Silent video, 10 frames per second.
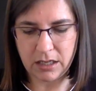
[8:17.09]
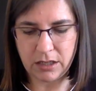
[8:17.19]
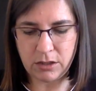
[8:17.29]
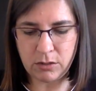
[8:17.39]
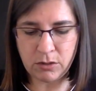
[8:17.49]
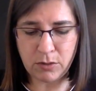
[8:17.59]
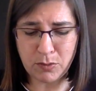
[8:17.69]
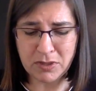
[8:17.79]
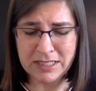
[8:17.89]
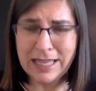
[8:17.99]
You knew it
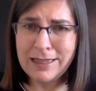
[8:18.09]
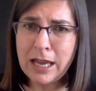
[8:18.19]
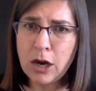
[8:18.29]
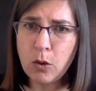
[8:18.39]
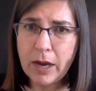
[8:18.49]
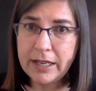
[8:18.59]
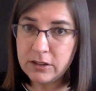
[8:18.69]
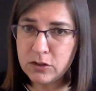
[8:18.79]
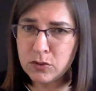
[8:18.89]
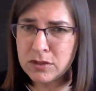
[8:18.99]
was in there. Why
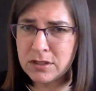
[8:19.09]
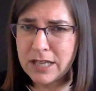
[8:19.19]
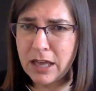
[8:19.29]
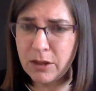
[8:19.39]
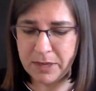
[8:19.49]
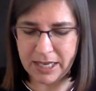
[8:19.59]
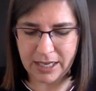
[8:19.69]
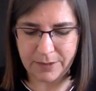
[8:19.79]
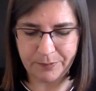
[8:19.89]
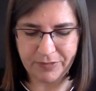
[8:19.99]
didn't you just tell me?